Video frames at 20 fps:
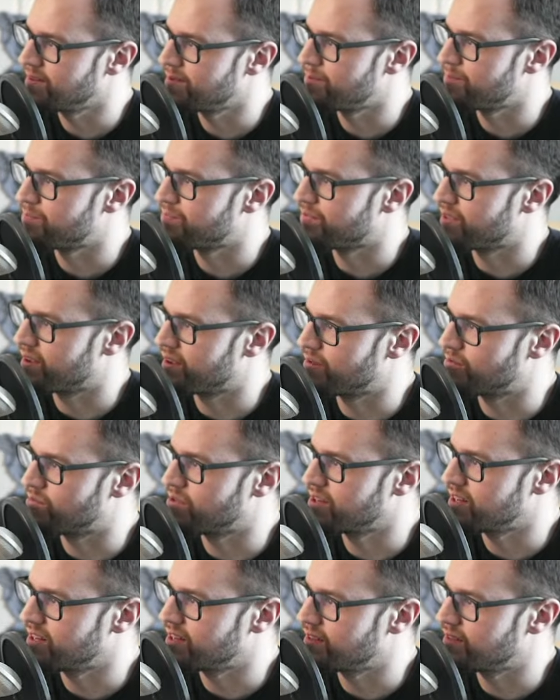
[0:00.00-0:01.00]

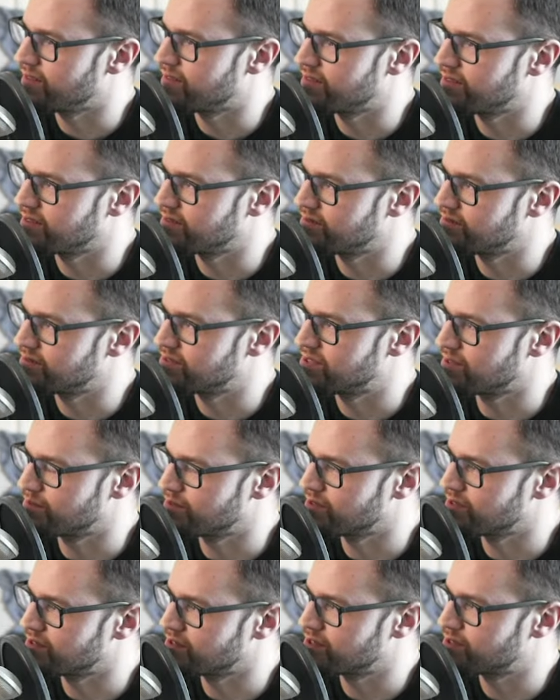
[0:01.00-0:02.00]
some
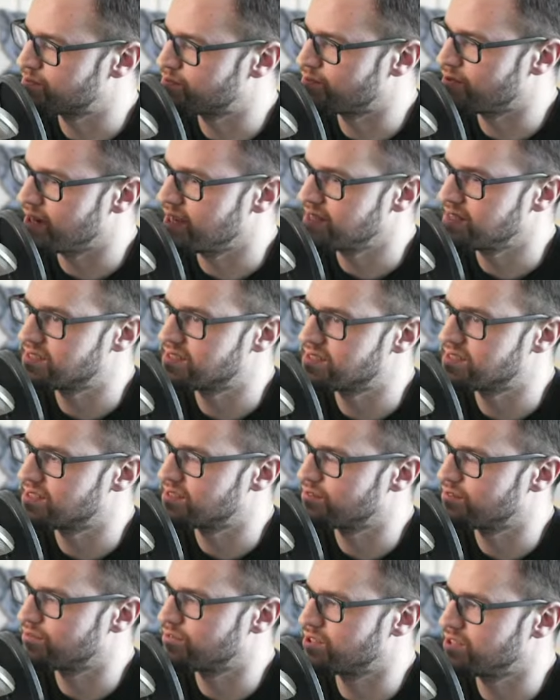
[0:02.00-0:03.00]
little sprites
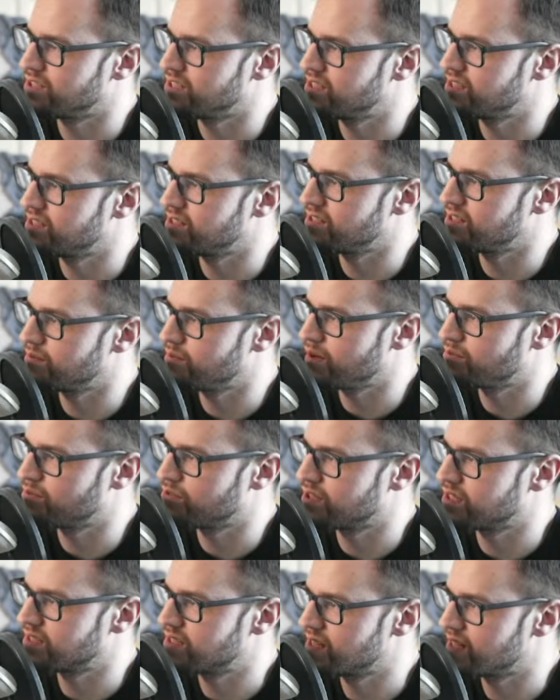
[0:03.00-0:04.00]
for an interior. Maybe we'll
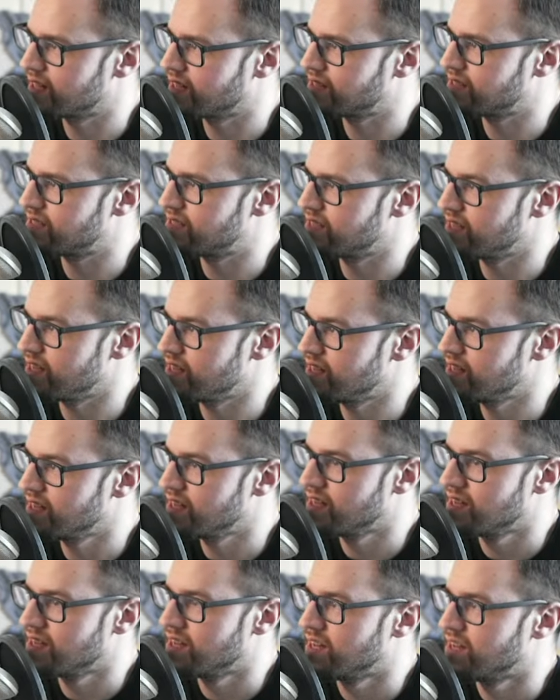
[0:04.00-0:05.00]
get to that today.
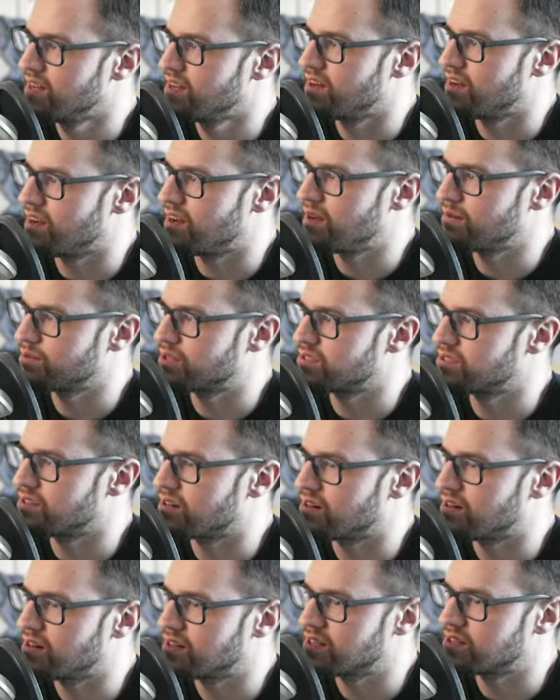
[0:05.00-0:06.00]
Amka's
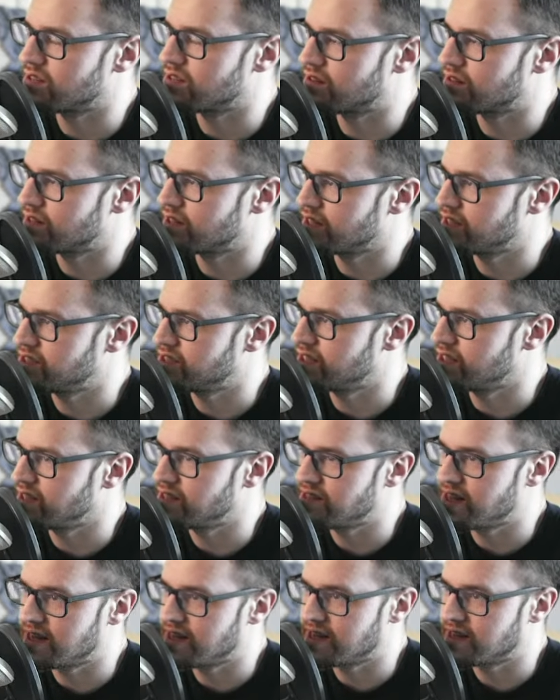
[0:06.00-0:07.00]
Arc is already in
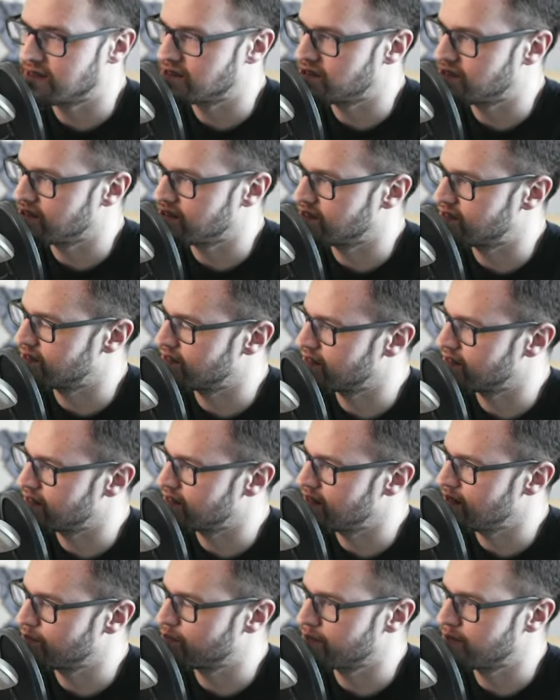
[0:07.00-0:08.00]
Jenny's hands. She's
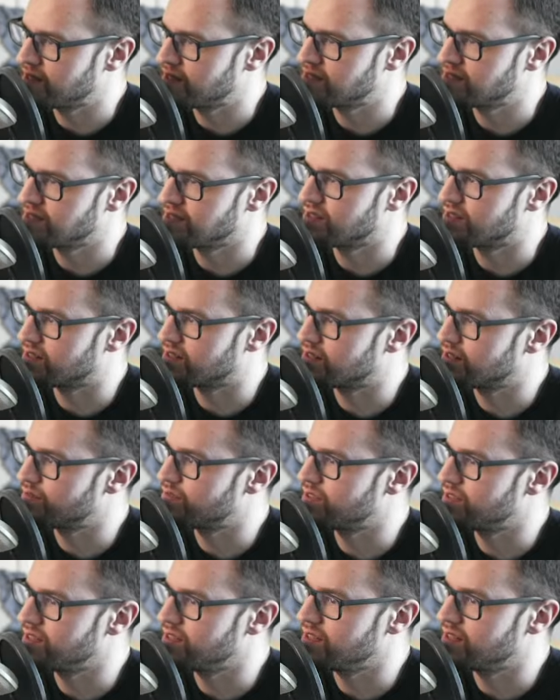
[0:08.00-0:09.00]
implementing all of
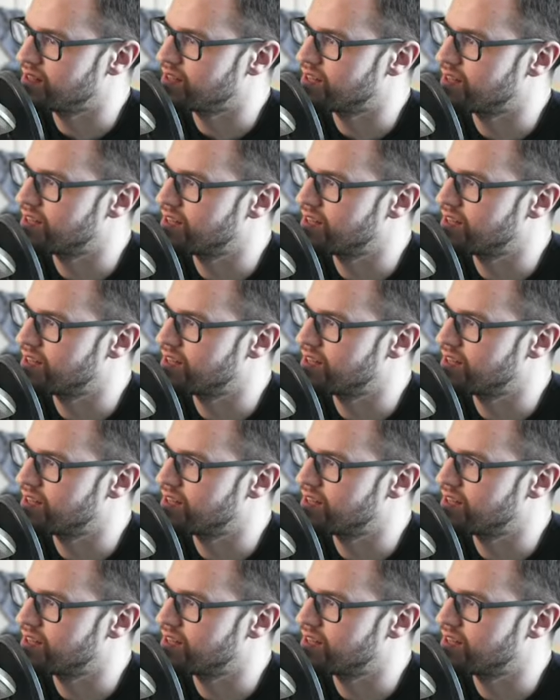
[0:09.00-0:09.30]
the